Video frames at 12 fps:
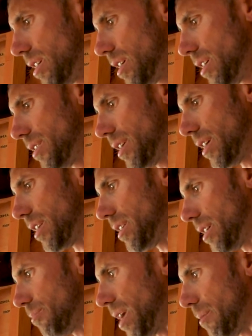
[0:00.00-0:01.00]
and then
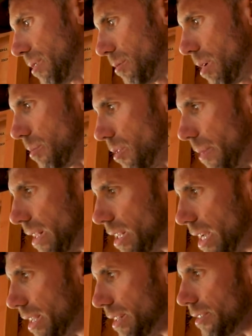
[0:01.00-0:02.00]
I'm going to remember my
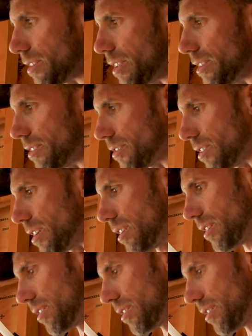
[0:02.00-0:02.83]
light is on this side.